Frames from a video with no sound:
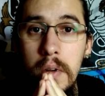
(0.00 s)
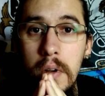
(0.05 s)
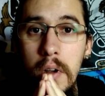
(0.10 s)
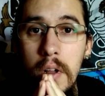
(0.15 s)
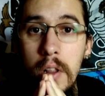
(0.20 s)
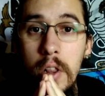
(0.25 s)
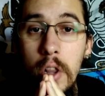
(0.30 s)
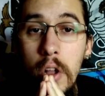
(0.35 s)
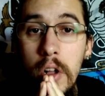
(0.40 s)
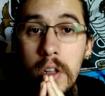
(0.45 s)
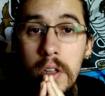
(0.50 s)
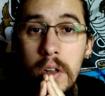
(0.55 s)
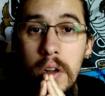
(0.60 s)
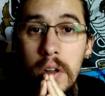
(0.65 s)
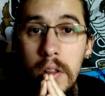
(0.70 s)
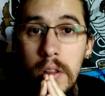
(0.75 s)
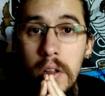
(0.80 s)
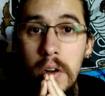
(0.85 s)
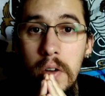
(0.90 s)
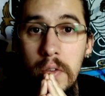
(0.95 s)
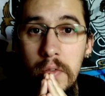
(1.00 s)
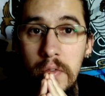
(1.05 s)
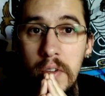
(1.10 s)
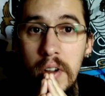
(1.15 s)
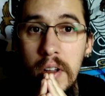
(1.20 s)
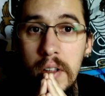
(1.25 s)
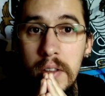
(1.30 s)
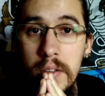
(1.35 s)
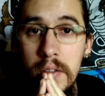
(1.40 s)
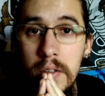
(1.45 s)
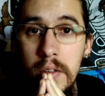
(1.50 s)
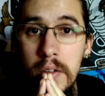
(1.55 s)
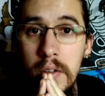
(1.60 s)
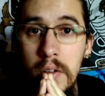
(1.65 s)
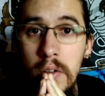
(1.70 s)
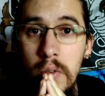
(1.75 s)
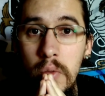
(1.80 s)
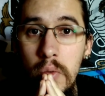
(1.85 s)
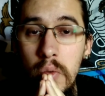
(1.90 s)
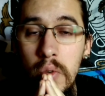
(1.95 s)
a lot, a lot of fans.
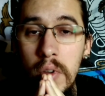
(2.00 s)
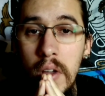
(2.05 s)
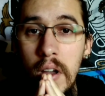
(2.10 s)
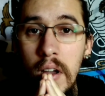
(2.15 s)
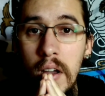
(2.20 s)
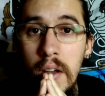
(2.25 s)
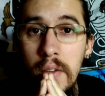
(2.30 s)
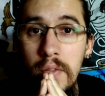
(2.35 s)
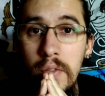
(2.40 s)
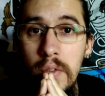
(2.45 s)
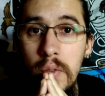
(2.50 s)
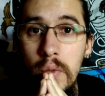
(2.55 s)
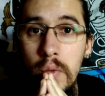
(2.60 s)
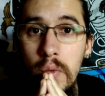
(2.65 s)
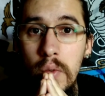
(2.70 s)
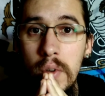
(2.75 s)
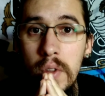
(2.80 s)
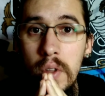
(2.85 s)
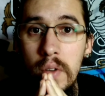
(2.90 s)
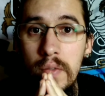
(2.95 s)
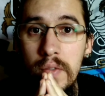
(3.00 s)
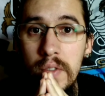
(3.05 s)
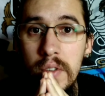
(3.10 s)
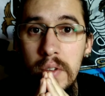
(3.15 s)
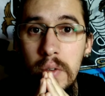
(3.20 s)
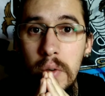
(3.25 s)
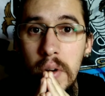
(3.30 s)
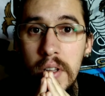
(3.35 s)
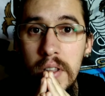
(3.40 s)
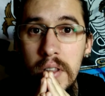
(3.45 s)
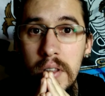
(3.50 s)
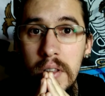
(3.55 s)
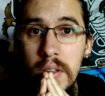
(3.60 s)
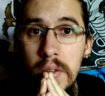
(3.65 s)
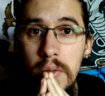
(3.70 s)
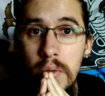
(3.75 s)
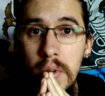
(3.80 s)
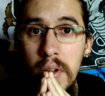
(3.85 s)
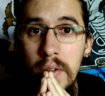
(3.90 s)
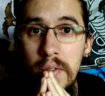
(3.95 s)
We have one of the great,
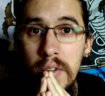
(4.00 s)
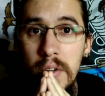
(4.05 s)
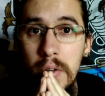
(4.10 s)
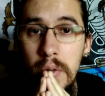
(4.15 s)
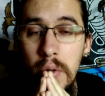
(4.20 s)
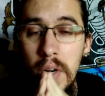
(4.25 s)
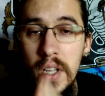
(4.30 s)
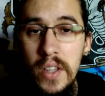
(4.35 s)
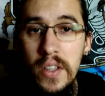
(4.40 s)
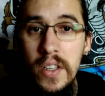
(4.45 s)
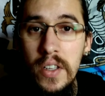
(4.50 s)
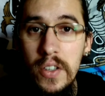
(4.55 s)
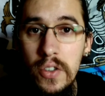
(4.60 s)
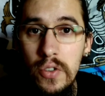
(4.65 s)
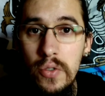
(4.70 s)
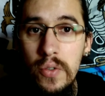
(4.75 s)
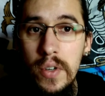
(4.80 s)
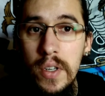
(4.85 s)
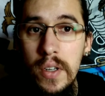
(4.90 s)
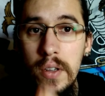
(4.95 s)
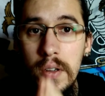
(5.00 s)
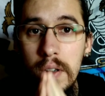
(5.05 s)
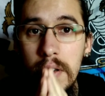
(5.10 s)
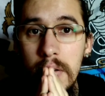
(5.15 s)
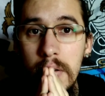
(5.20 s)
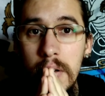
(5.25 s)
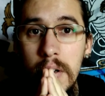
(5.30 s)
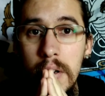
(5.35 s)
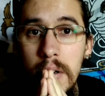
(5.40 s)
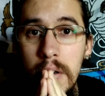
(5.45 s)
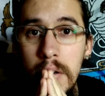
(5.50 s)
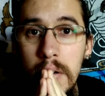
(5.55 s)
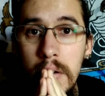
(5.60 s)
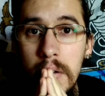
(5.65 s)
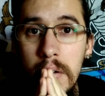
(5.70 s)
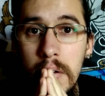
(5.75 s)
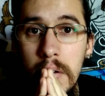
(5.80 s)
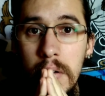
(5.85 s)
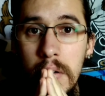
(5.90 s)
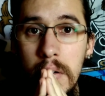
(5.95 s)
we have a great history
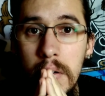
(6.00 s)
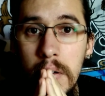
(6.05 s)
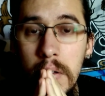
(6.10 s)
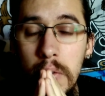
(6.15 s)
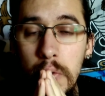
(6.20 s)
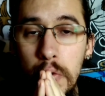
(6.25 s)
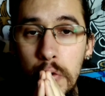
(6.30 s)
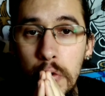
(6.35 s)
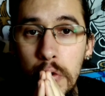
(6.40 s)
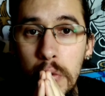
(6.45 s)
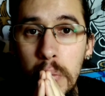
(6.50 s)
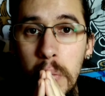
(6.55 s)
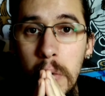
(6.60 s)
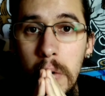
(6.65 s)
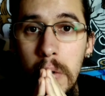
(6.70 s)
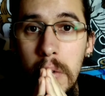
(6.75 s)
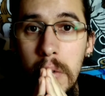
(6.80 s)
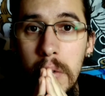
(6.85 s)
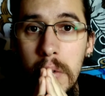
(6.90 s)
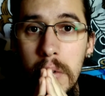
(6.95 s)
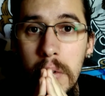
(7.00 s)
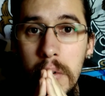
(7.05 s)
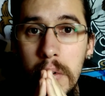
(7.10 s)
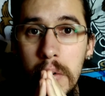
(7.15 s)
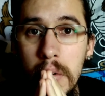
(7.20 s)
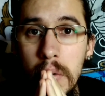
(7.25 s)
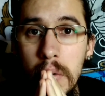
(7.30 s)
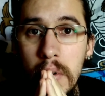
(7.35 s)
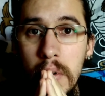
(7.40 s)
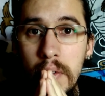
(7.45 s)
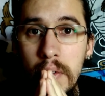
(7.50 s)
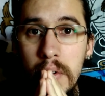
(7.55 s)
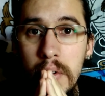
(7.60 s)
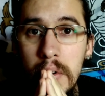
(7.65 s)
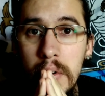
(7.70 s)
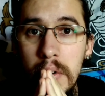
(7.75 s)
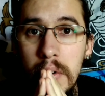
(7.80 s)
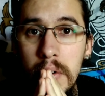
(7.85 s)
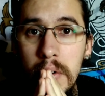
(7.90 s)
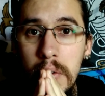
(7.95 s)
in football. We have
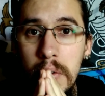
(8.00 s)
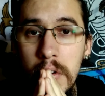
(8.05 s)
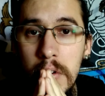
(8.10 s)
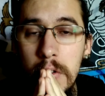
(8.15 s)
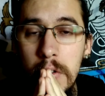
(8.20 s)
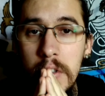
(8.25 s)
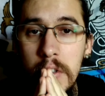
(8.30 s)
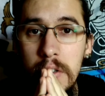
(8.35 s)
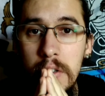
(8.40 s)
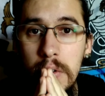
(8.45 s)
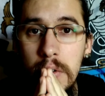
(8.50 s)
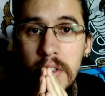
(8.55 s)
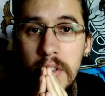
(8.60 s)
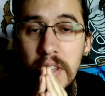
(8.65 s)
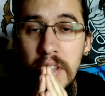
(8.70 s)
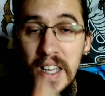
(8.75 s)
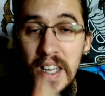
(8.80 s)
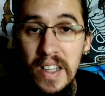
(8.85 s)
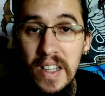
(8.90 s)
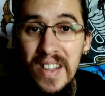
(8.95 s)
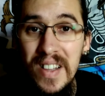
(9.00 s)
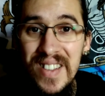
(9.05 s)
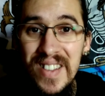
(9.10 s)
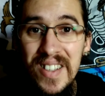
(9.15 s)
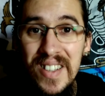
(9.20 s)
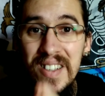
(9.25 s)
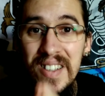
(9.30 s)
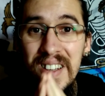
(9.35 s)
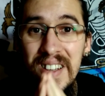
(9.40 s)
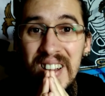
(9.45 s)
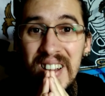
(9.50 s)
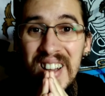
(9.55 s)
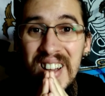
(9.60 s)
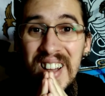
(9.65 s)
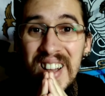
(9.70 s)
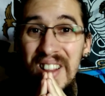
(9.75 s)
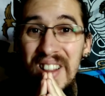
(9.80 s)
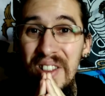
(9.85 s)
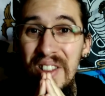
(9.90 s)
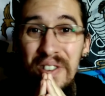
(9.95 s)
a great history in England.
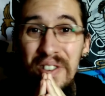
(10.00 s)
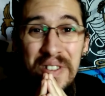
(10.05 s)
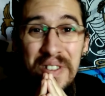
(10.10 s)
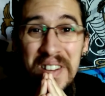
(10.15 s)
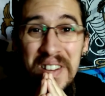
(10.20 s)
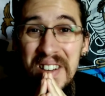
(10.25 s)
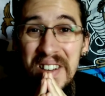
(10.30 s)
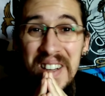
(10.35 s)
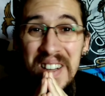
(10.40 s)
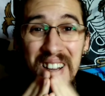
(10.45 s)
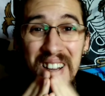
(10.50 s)
Look,